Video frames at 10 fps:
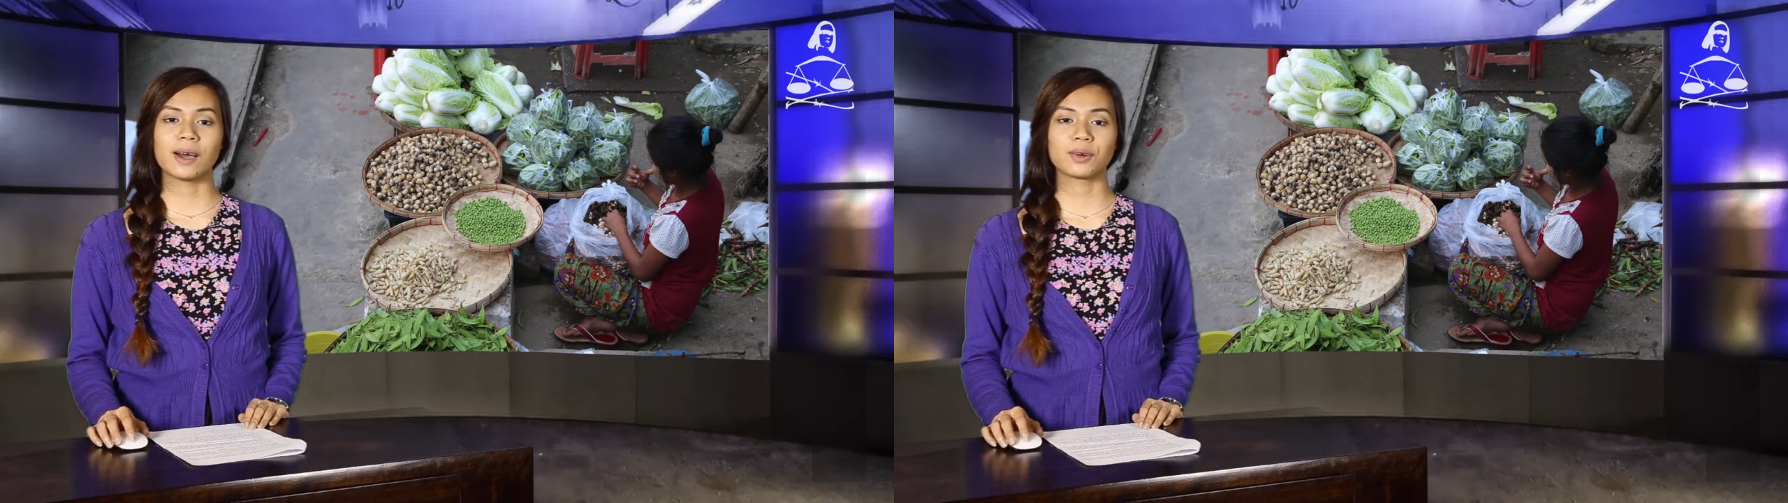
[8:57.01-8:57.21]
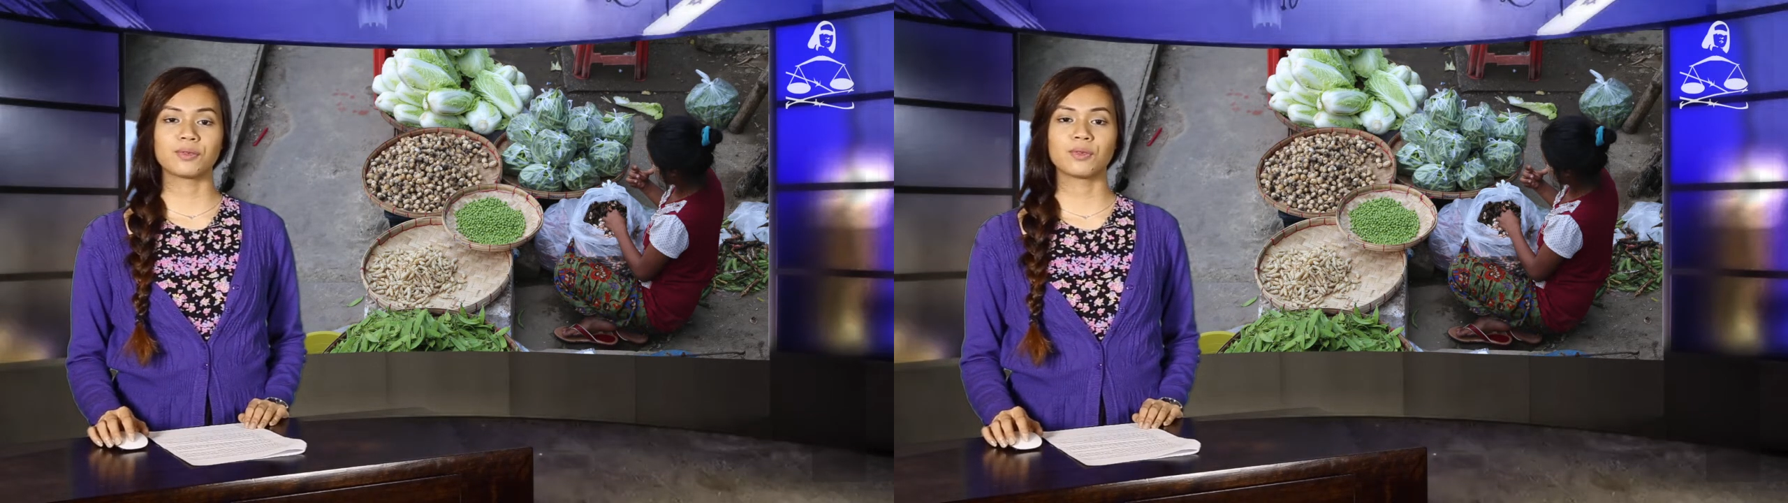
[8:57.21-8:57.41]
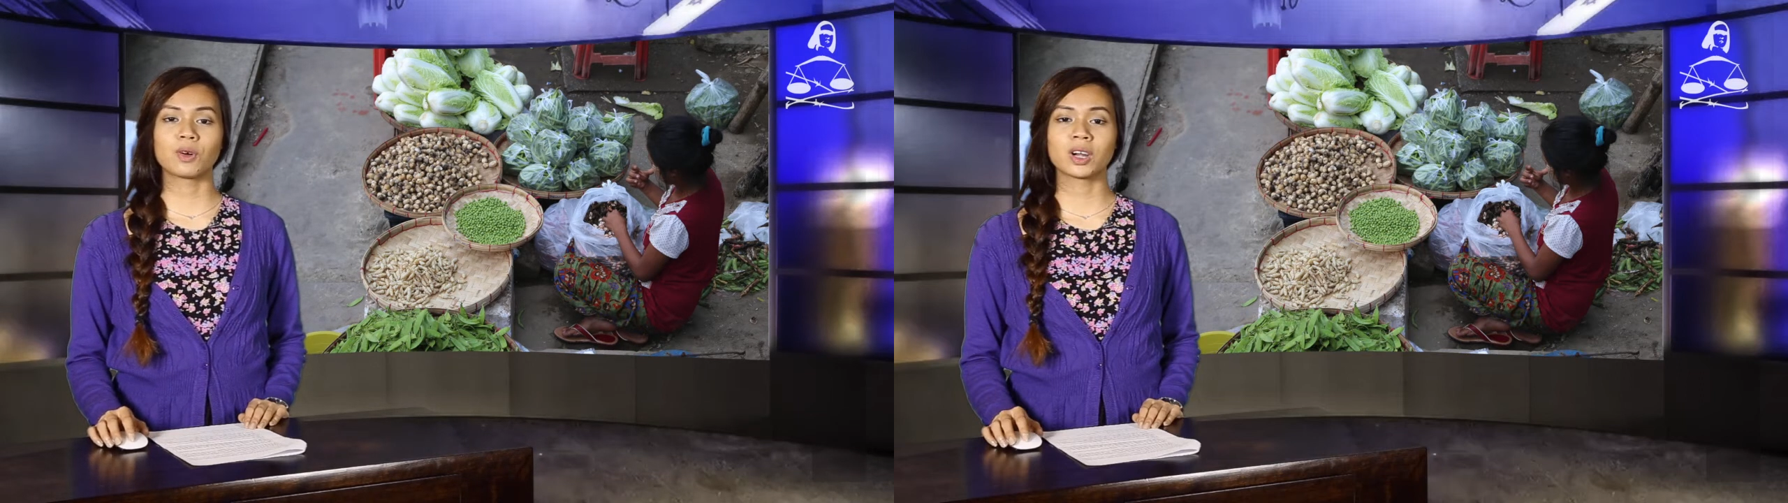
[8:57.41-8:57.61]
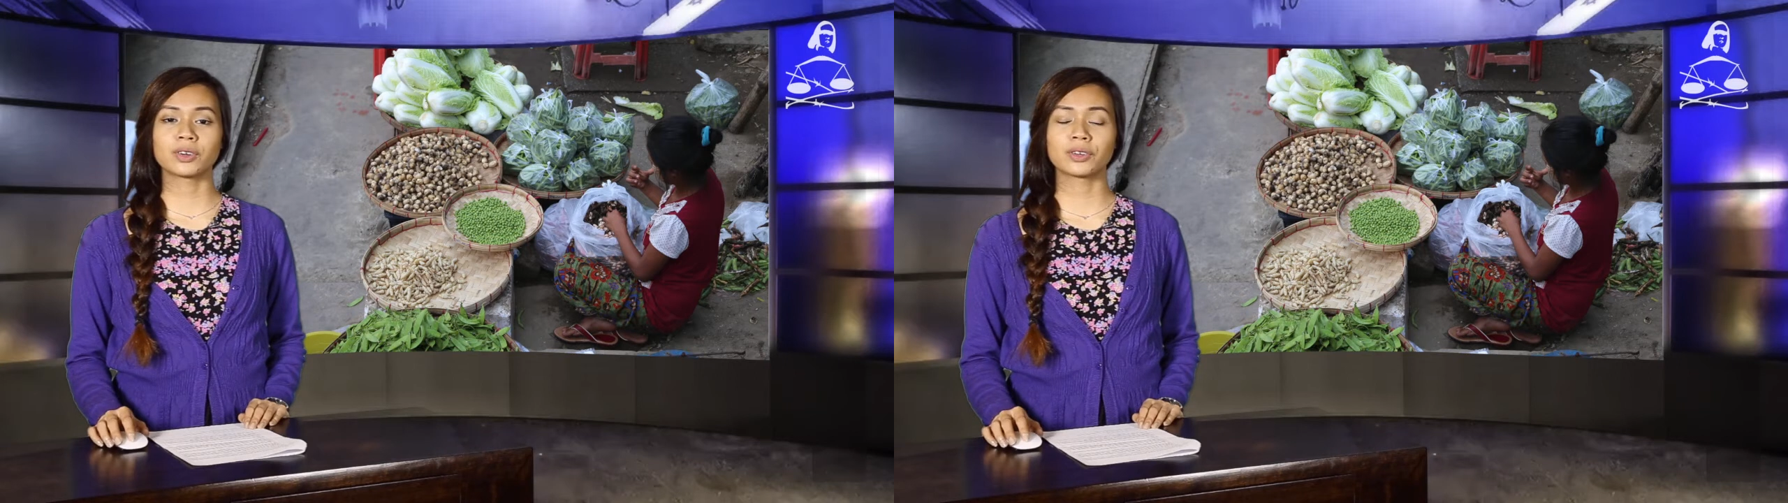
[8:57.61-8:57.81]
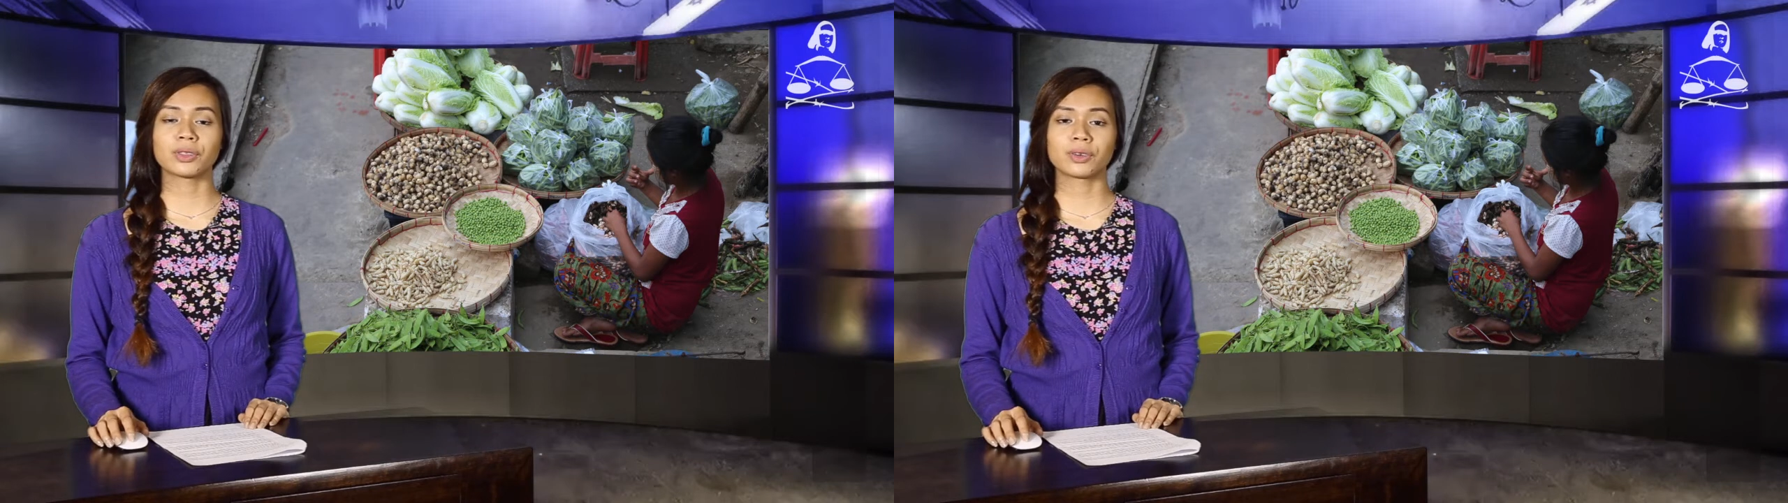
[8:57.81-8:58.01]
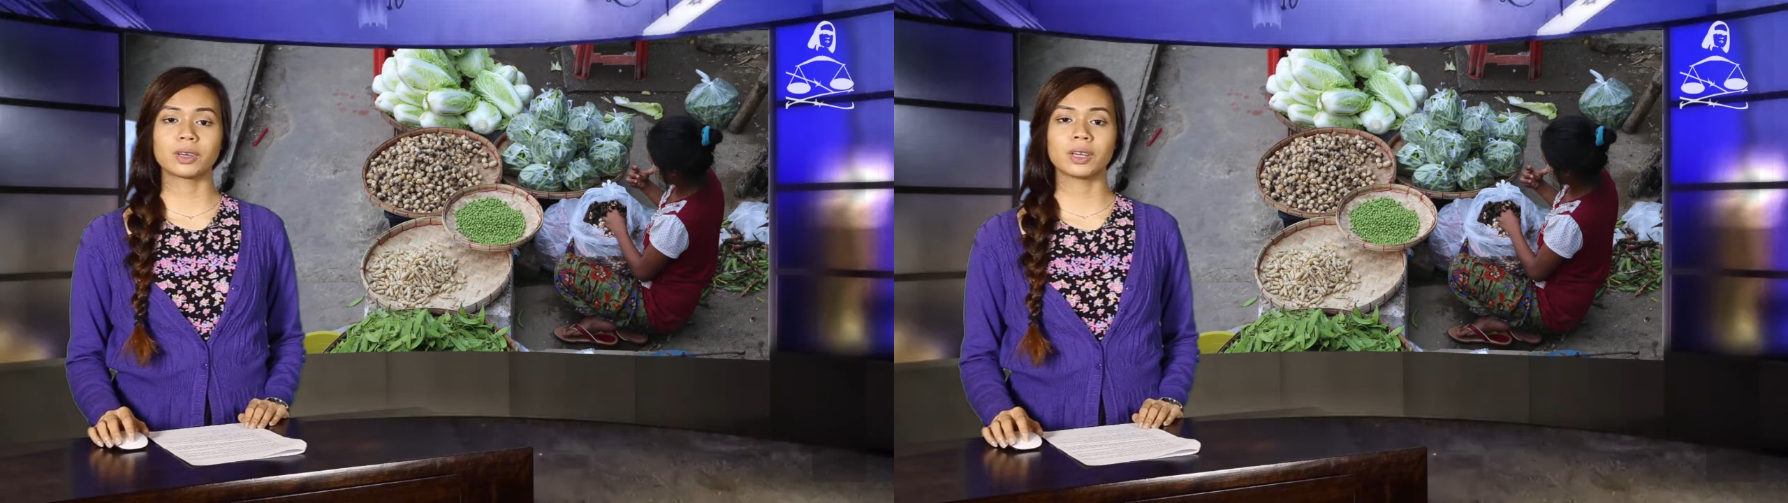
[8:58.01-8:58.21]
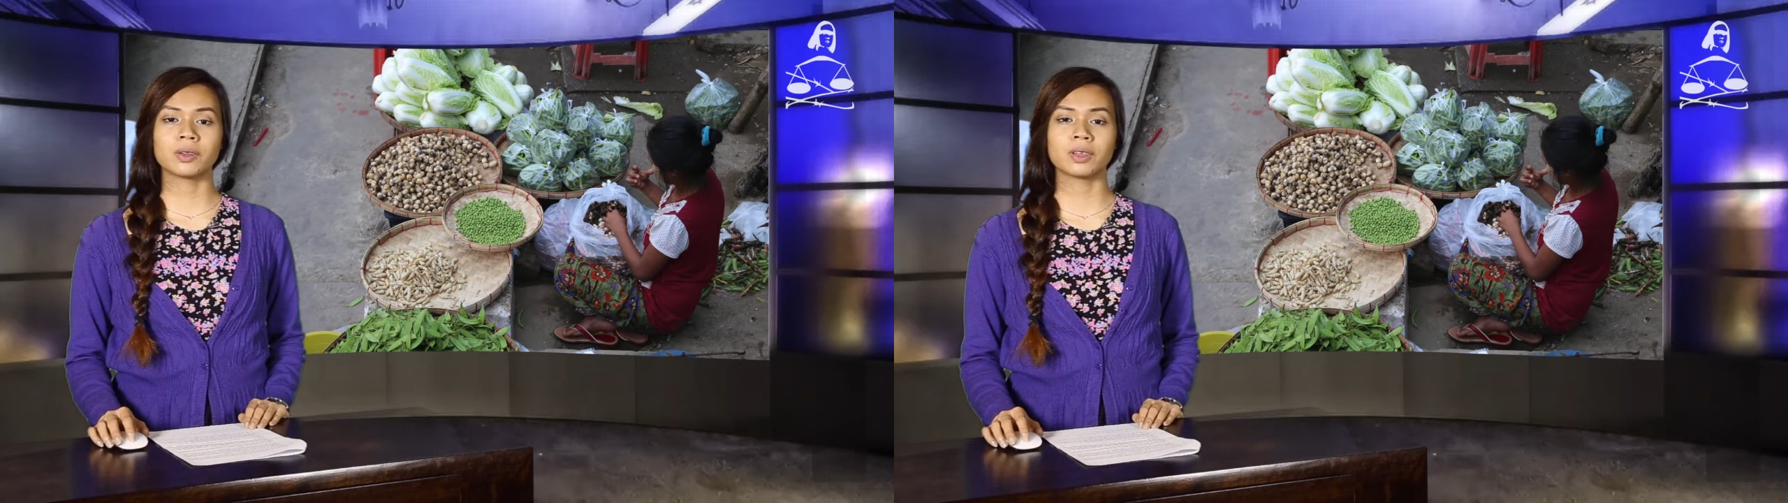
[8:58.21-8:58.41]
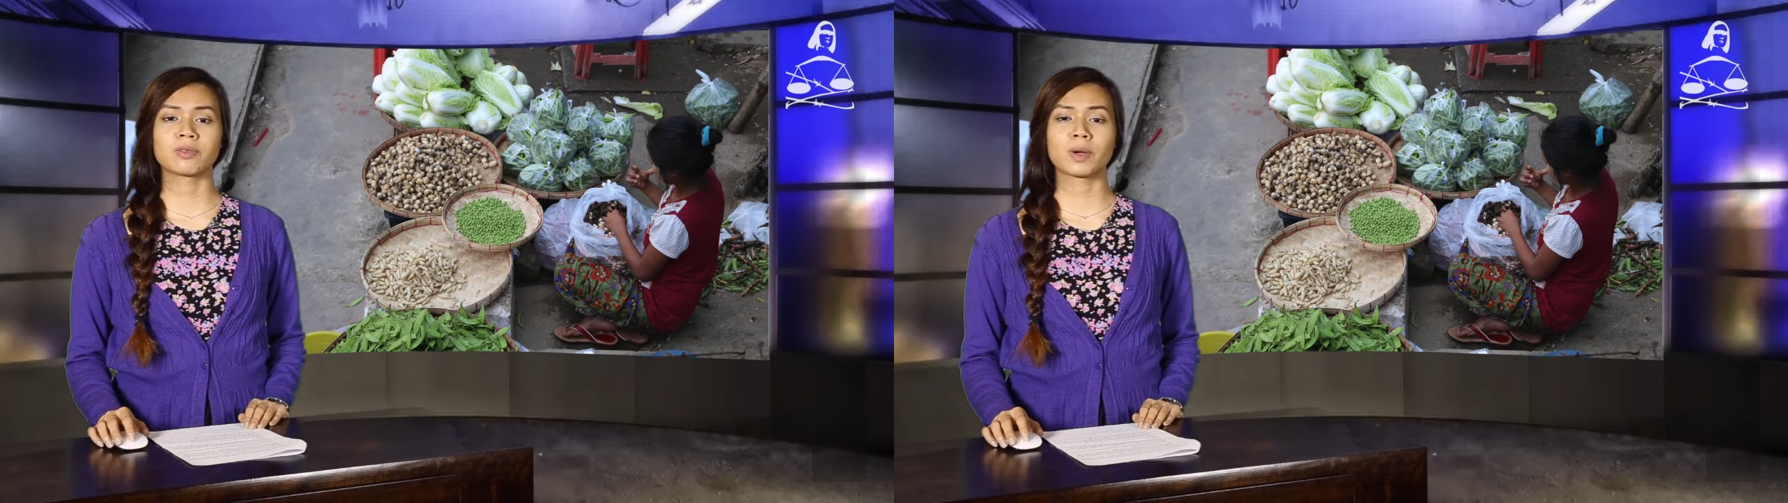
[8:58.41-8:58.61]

out of 433